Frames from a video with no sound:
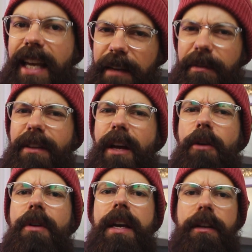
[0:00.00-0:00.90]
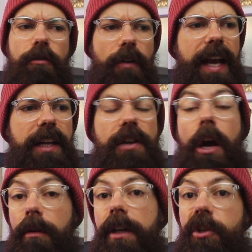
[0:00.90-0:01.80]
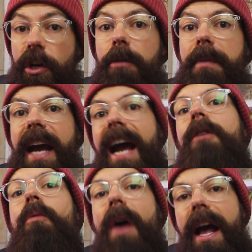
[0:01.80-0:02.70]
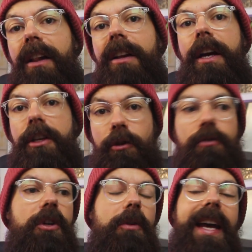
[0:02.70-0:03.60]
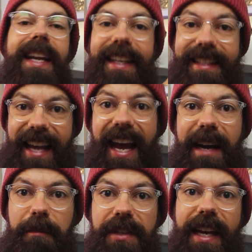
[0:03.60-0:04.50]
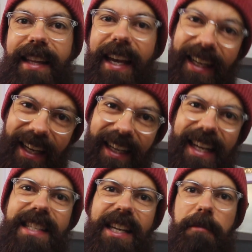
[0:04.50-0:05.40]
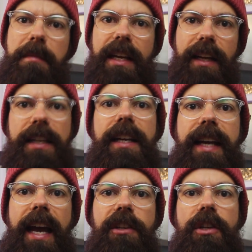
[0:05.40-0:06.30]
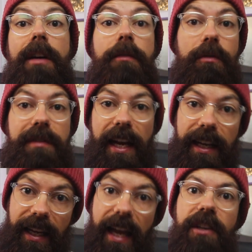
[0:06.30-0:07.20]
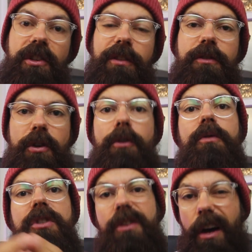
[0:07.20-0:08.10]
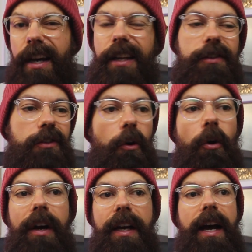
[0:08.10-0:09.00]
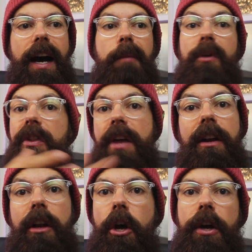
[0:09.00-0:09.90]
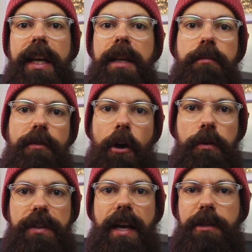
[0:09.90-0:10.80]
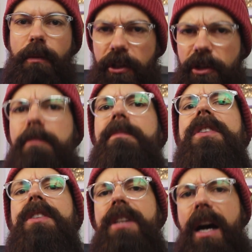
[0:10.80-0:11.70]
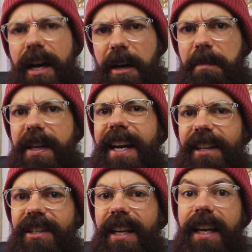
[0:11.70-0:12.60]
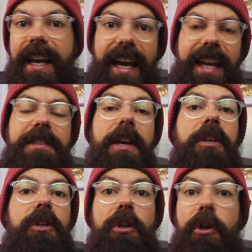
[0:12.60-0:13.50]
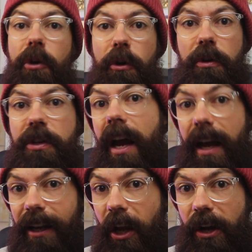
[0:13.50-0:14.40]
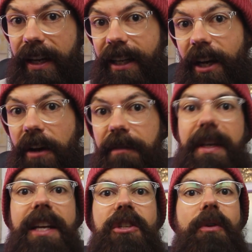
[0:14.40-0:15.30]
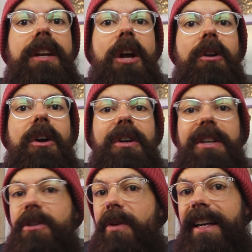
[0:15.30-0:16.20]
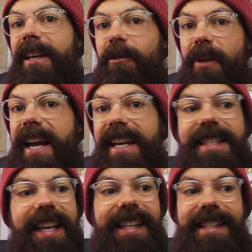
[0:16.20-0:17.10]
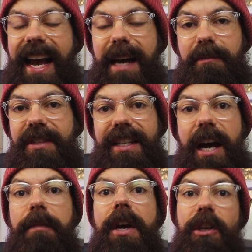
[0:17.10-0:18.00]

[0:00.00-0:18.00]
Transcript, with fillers: Even though grades only show me how well you do in exams, they can at least give me an indication of your dedication to science or um, the learning process. Once you start a PhD, it is a huge learning curve because you are no longer doing grades, exam stuff.